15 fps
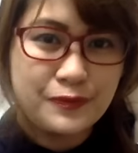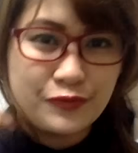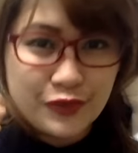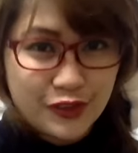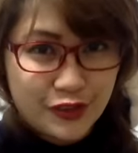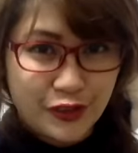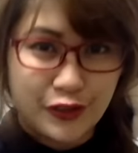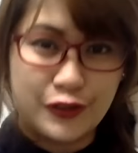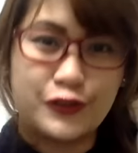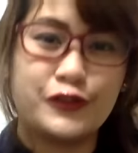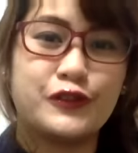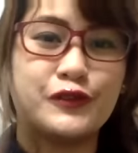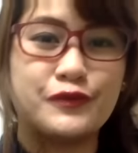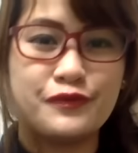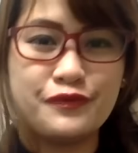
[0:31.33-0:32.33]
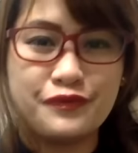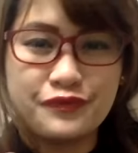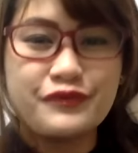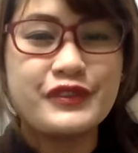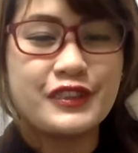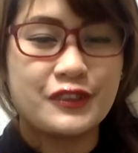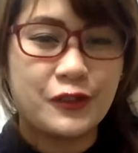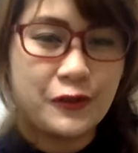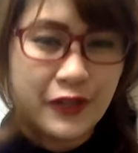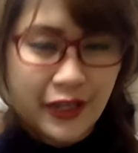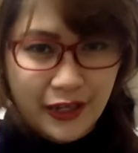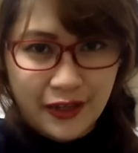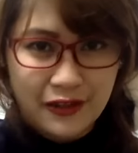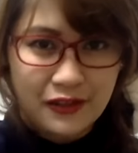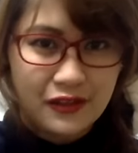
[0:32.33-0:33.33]
So it's
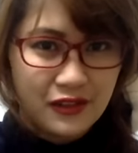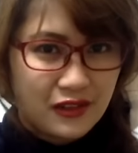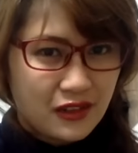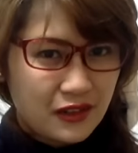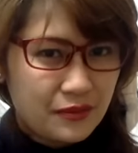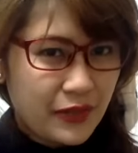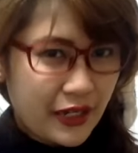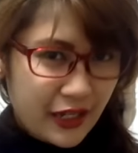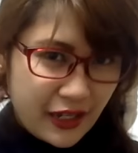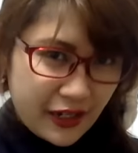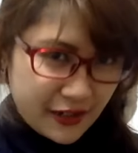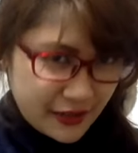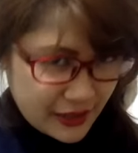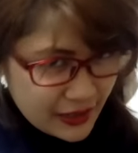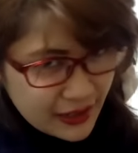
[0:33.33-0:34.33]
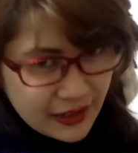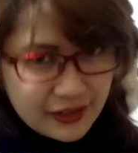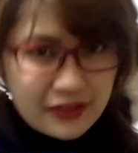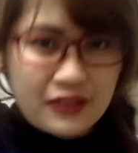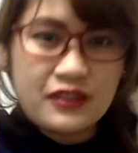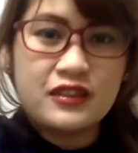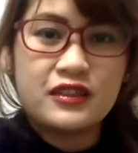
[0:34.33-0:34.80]
okay. My hair again.